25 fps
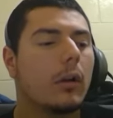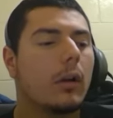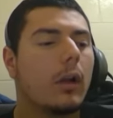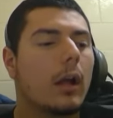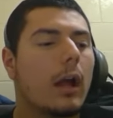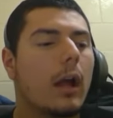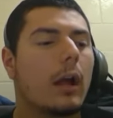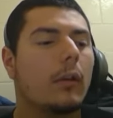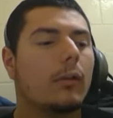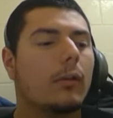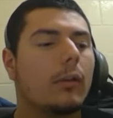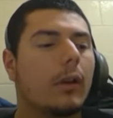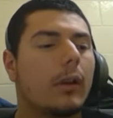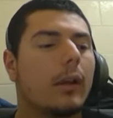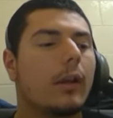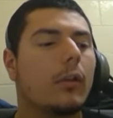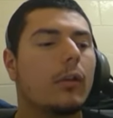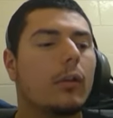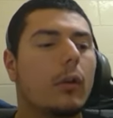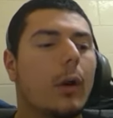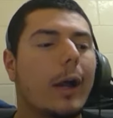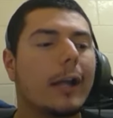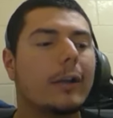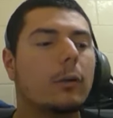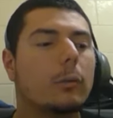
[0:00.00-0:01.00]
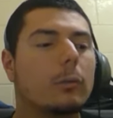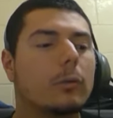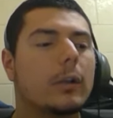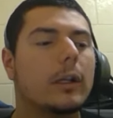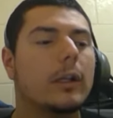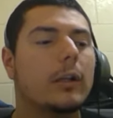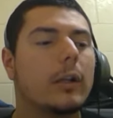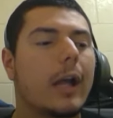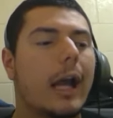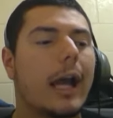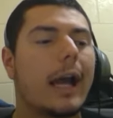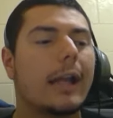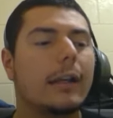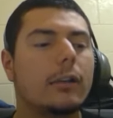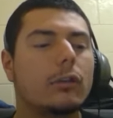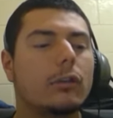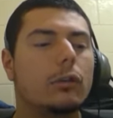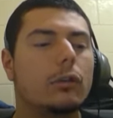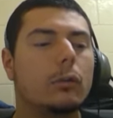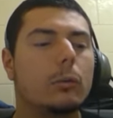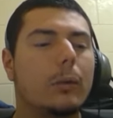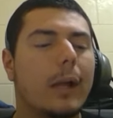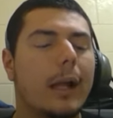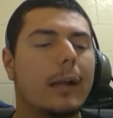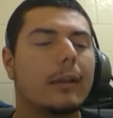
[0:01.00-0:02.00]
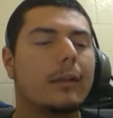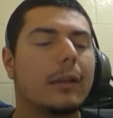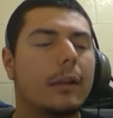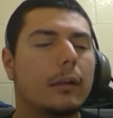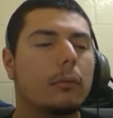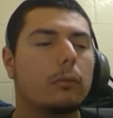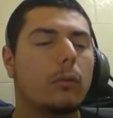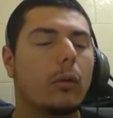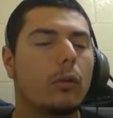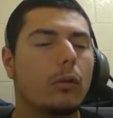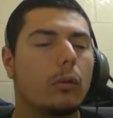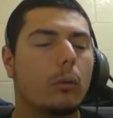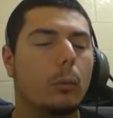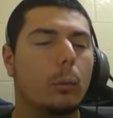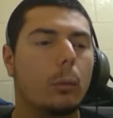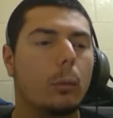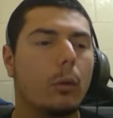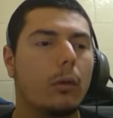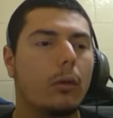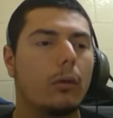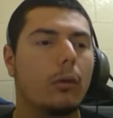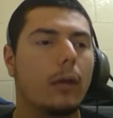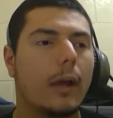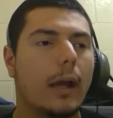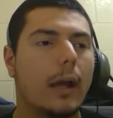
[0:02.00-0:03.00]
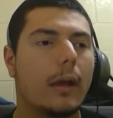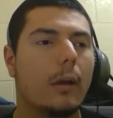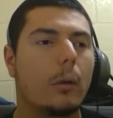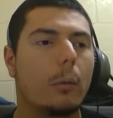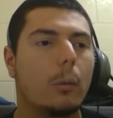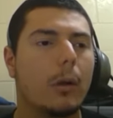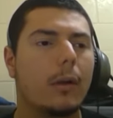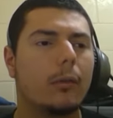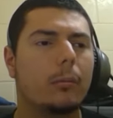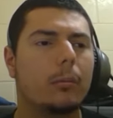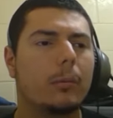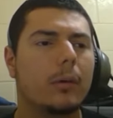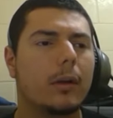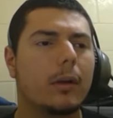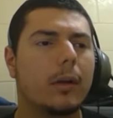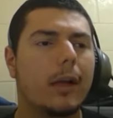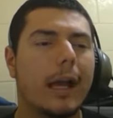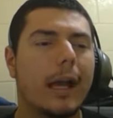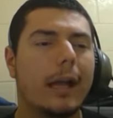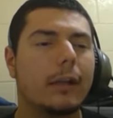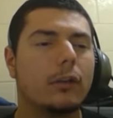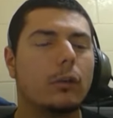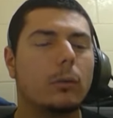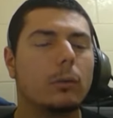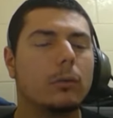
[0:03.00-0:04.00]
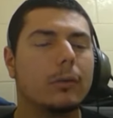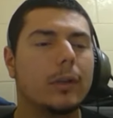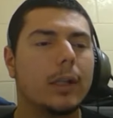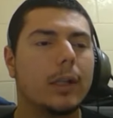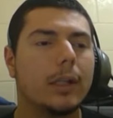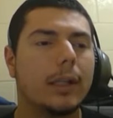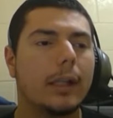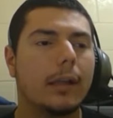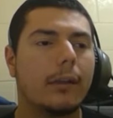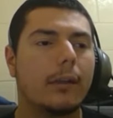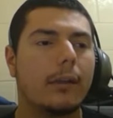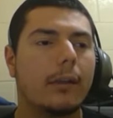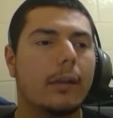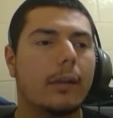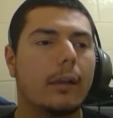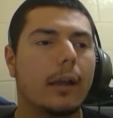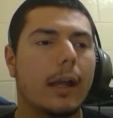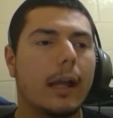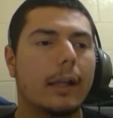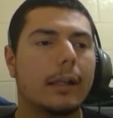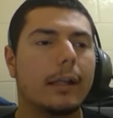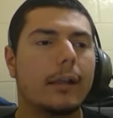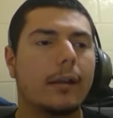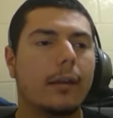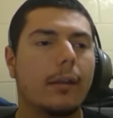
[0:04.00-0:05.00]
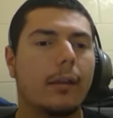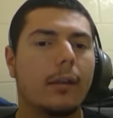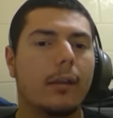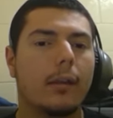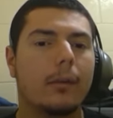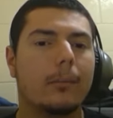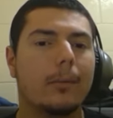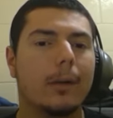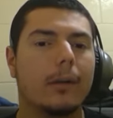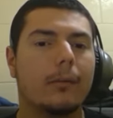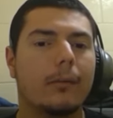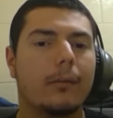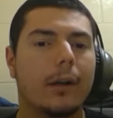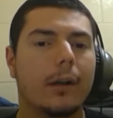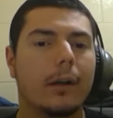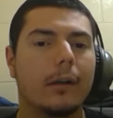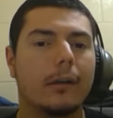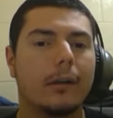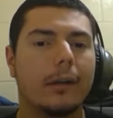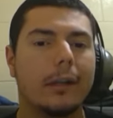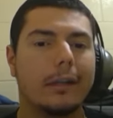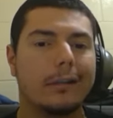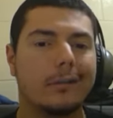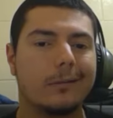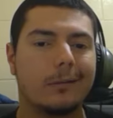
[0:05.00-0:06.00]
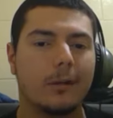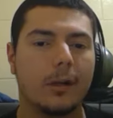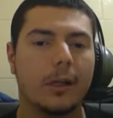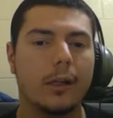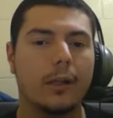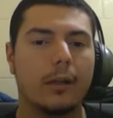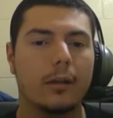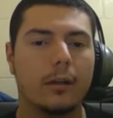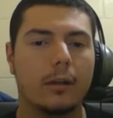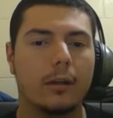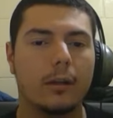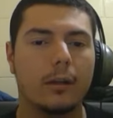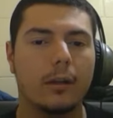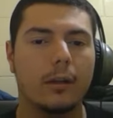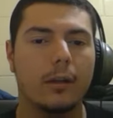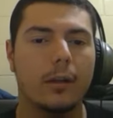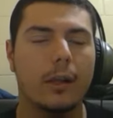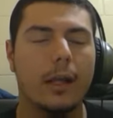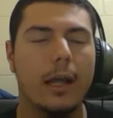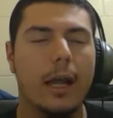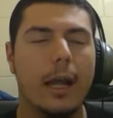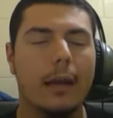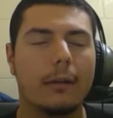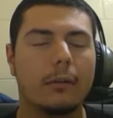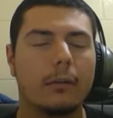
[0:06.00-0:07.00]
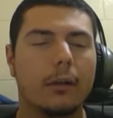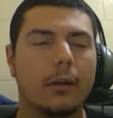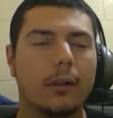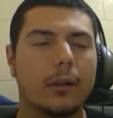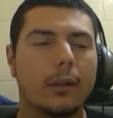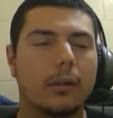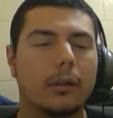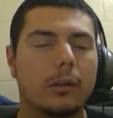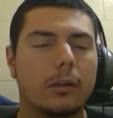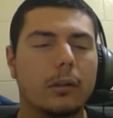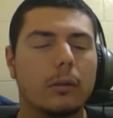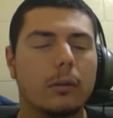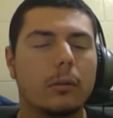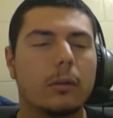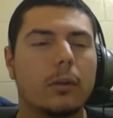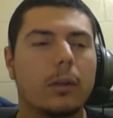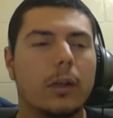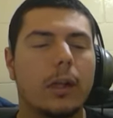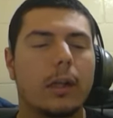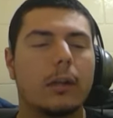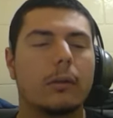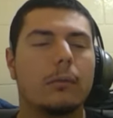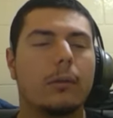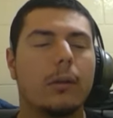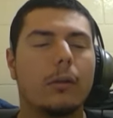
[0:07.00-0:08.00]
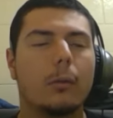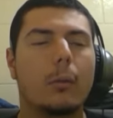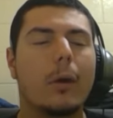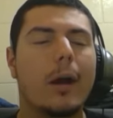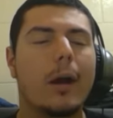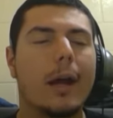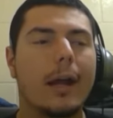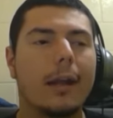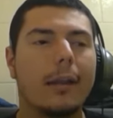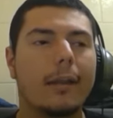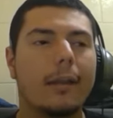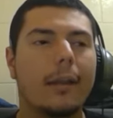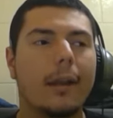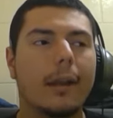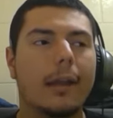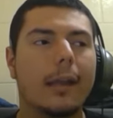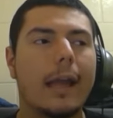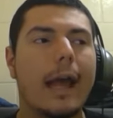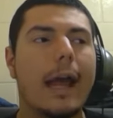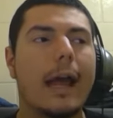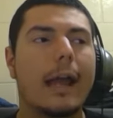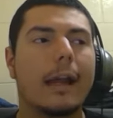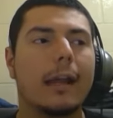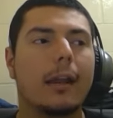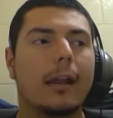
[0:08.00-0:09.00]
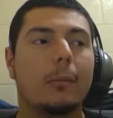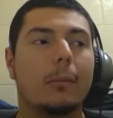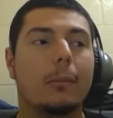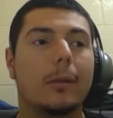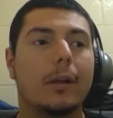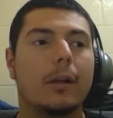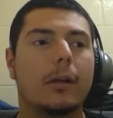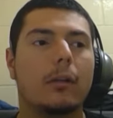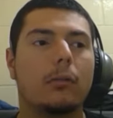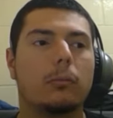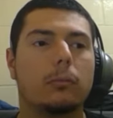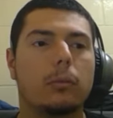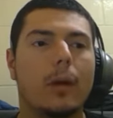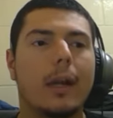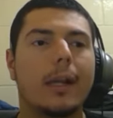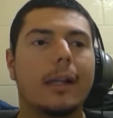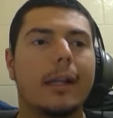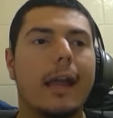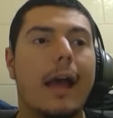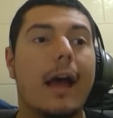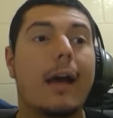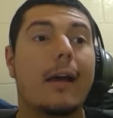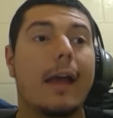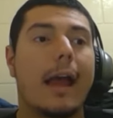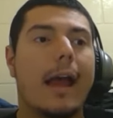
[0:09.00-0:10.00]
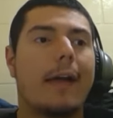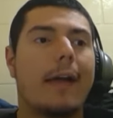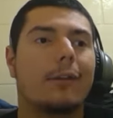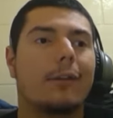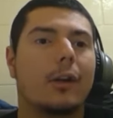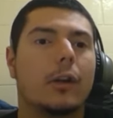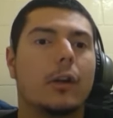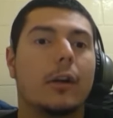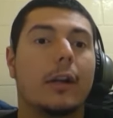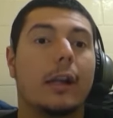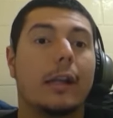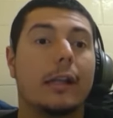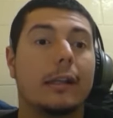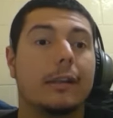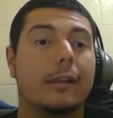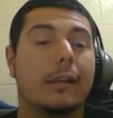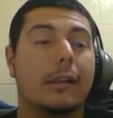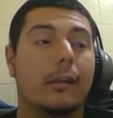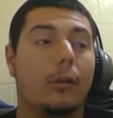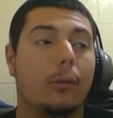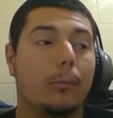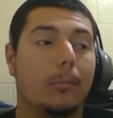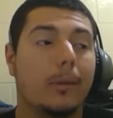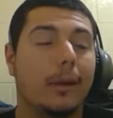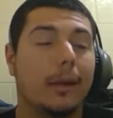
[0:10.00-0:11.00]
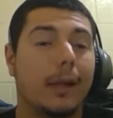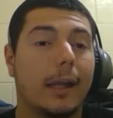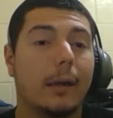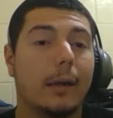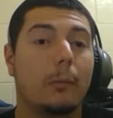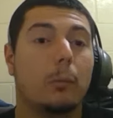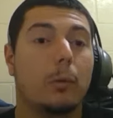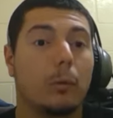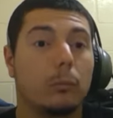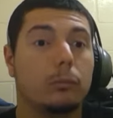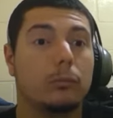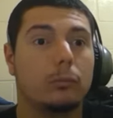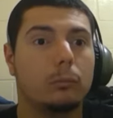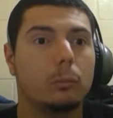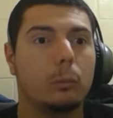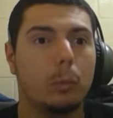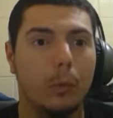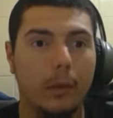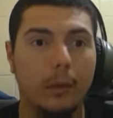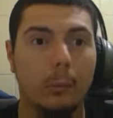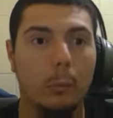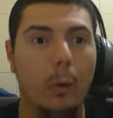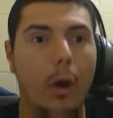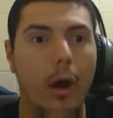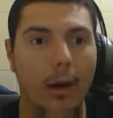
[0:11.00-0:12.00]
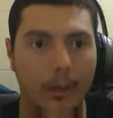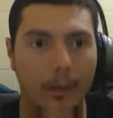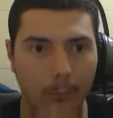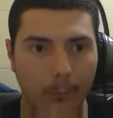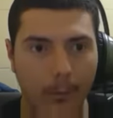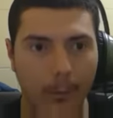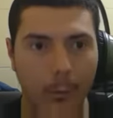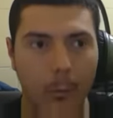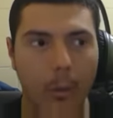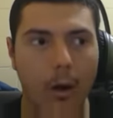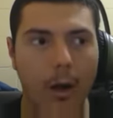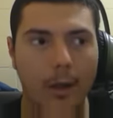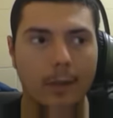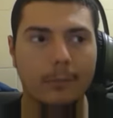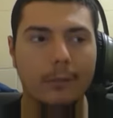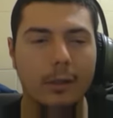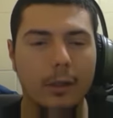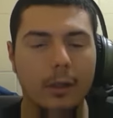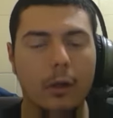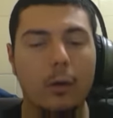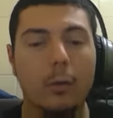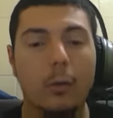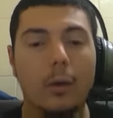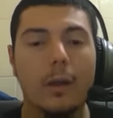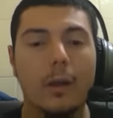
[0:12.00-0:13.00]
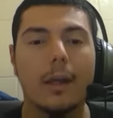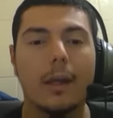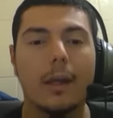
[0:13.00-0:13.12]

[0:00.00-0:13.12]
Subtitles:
I'll say this though. I do not think Russell will Westbrook. I think this is going to be a very late trade. I really do. And the reason why I say that is because right now I haven't heard any teams be like, we want him, you know,